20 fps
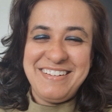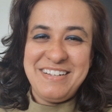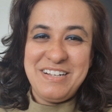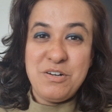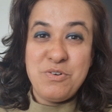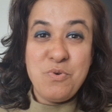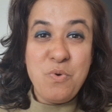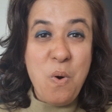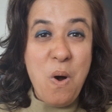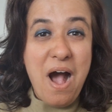
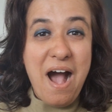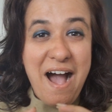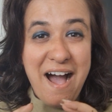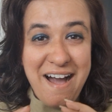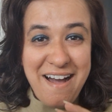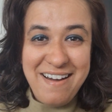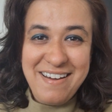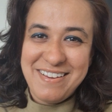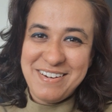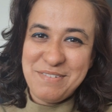who
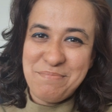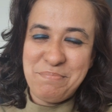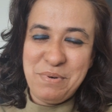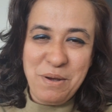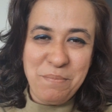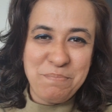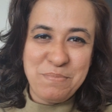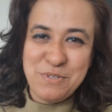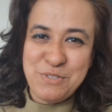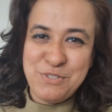are
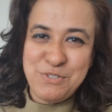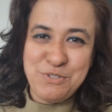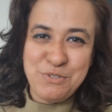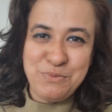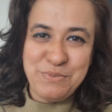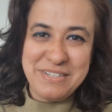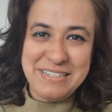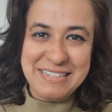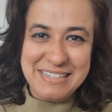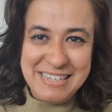purpose
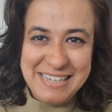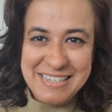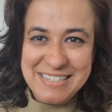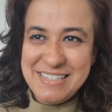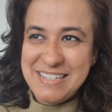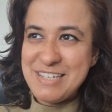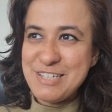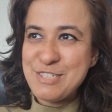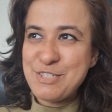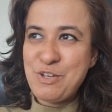driven
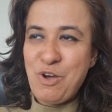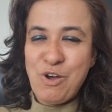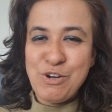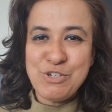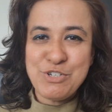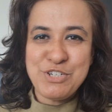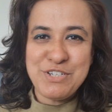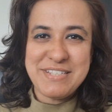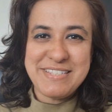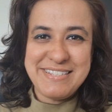leaders,
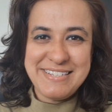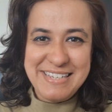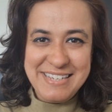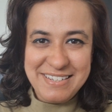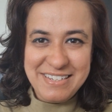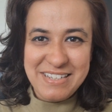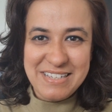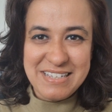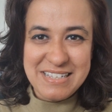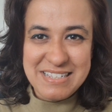conscious
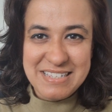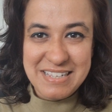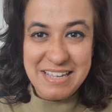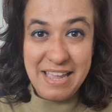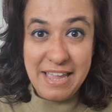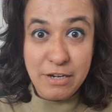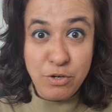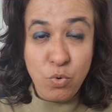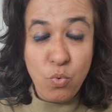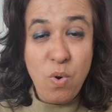leaders,
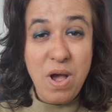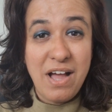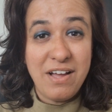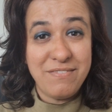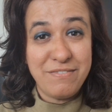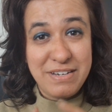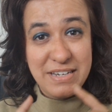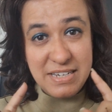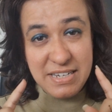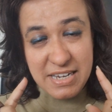and who
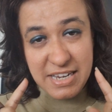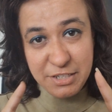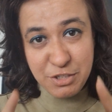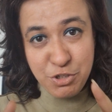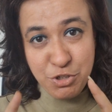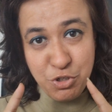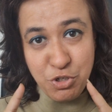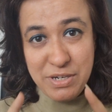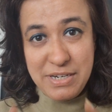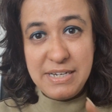have
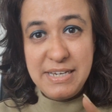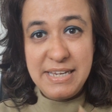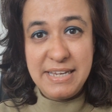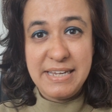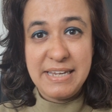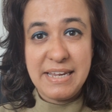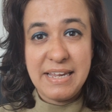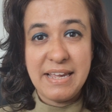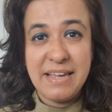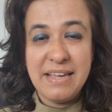
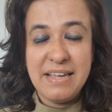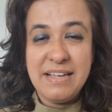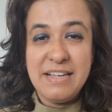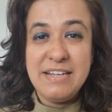literally